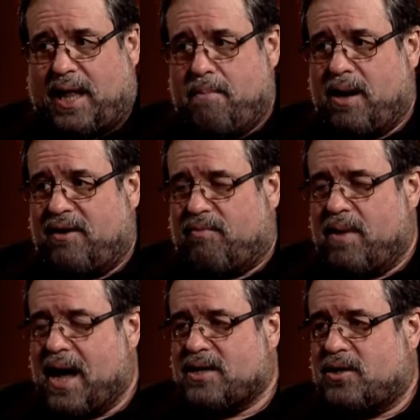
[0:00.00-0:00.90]
lot of money from
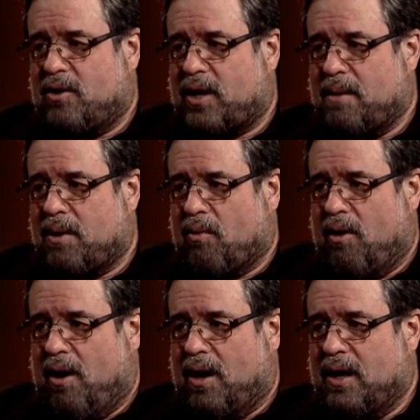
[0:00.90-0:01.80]
NASA, don't get me
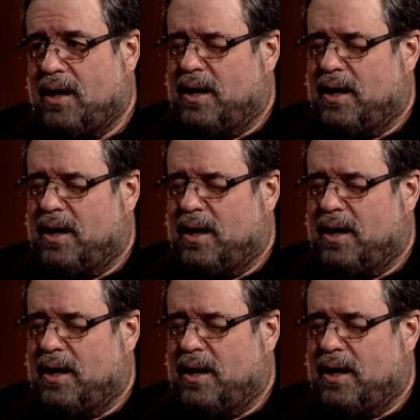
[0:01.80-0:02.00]
wrong.